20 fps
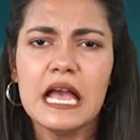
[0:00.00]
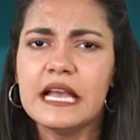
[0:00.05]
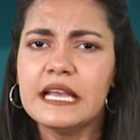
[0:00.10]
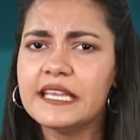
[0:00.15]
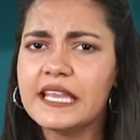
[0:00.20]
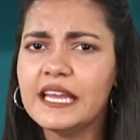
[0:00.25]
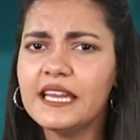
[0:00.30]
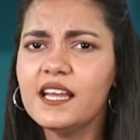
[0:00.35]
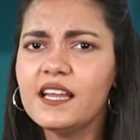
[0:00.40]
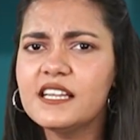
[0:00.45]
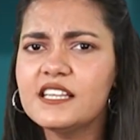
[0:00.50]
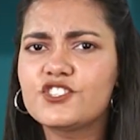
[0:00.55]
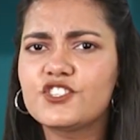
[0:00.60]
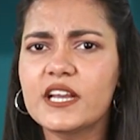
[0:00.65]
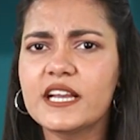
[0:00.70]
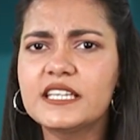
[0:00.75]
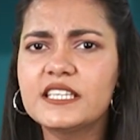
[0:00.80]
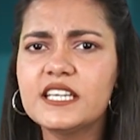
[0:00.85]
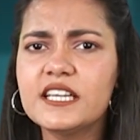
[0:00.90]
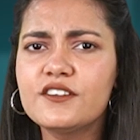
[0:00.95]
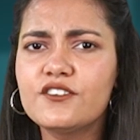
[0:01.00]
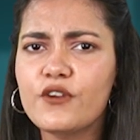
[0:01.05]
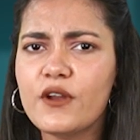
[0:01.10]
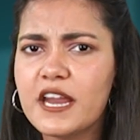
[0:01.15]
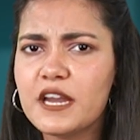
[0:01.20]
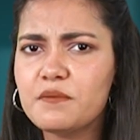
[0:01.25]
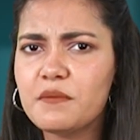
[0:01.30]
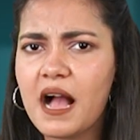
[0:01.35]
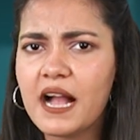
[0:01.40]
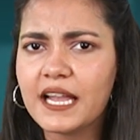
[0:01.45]
Can a rejected
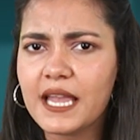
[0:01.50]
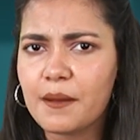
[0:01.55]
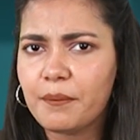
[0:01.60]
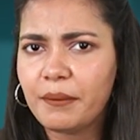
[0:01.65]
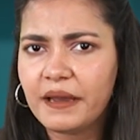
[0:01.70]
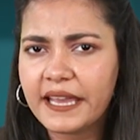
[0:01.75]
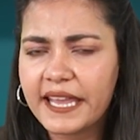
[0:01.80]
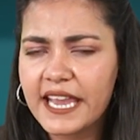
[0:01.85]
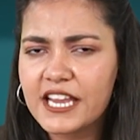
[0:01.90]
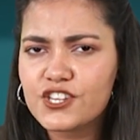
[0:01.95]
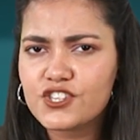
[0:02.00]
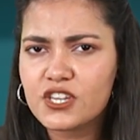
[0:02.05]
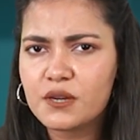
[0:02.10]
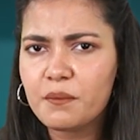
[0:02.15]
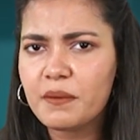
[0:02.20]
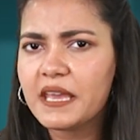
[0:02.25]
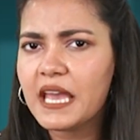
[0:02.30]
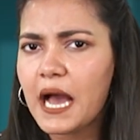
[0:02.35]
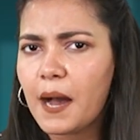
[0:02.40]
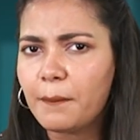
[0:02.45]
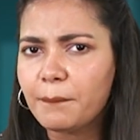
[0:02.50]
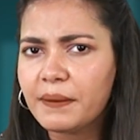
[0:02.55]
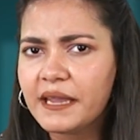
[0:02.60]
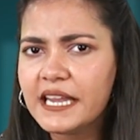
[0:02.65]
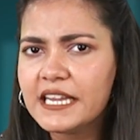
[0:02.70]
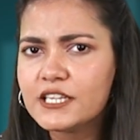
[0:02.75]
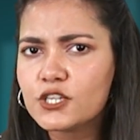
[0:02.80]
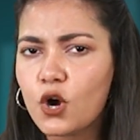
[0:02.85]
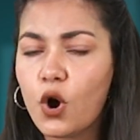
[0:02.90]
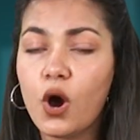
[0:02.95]
trademark application be
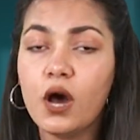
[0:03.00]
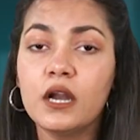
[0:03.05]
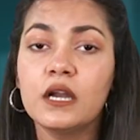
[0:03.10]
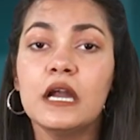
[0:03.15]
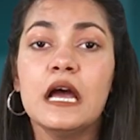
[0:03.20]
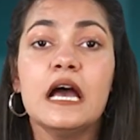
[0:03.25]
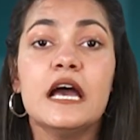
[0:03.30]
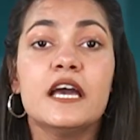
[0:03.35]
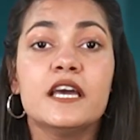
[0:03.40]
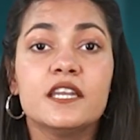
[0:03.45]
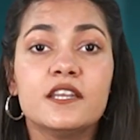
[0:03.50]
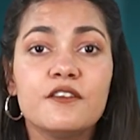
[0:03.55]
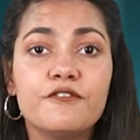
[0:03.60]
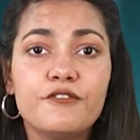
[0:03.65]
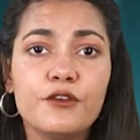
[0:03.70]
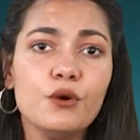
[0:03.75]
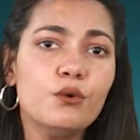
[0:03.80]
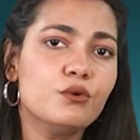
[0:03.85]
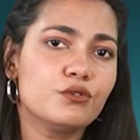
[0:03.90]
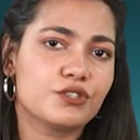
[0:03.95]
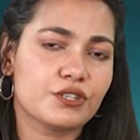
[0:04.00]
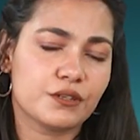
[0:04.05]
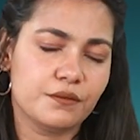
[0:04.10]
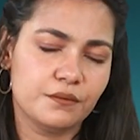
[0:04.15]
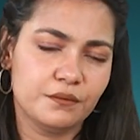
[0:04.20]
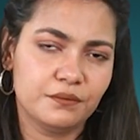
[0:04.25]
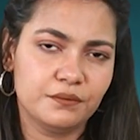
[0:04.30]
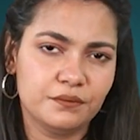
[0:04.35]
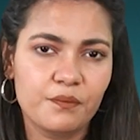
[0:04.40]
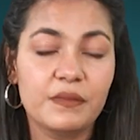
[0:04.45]
appealed or reviewed?
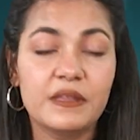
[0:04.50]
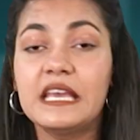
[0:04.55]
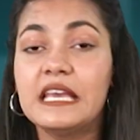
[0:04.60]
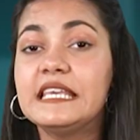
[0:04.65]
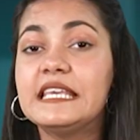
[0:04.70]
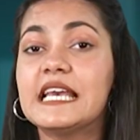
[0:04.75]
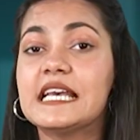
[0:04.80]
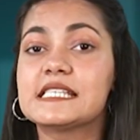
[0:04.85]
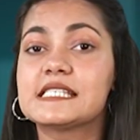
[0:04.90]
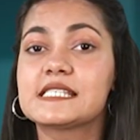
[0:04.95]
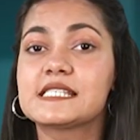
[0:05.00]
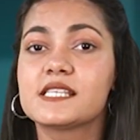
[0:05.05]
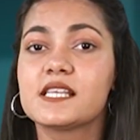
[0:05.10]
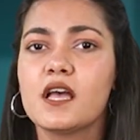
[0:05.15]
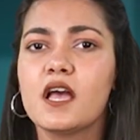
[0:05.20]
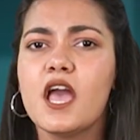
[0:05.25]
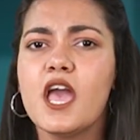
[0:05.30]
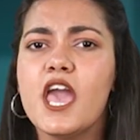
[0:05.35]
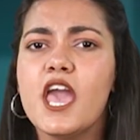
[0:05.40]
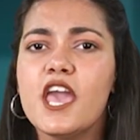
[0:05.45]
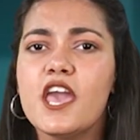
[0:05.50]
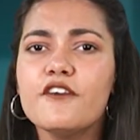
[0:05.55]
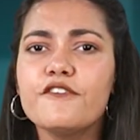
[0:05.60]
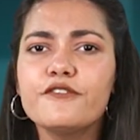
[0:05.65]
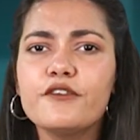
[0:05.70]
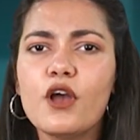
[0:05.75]
Yes. If